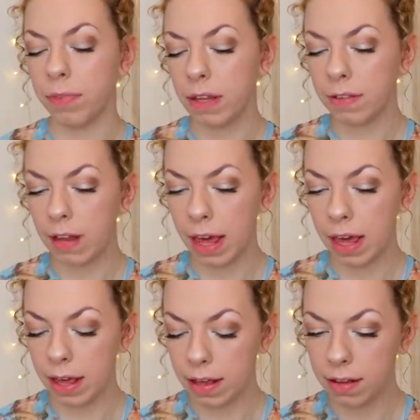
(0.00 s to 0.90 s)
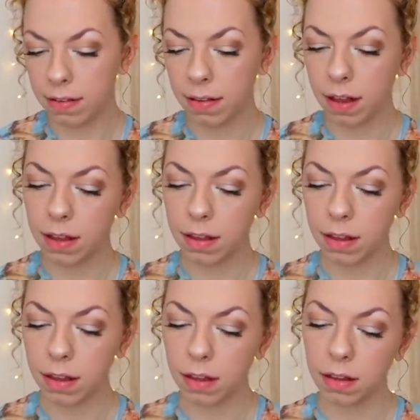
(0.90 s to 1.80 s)
This is
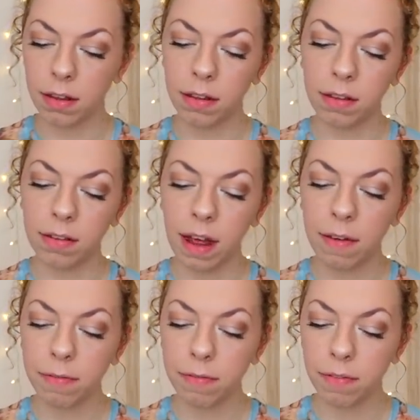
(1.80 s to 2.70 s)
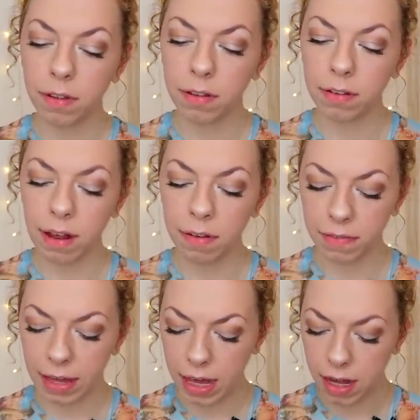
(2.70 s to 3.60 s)
Zaf
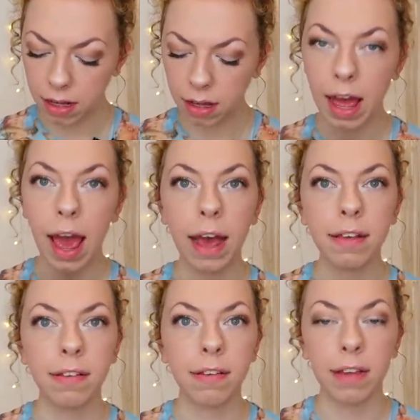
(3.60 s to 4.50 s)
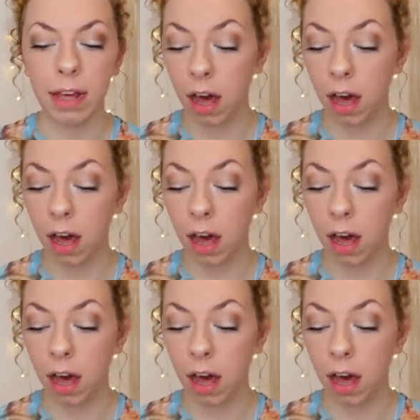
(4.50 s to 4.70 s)
Zafkiel Ecstasy.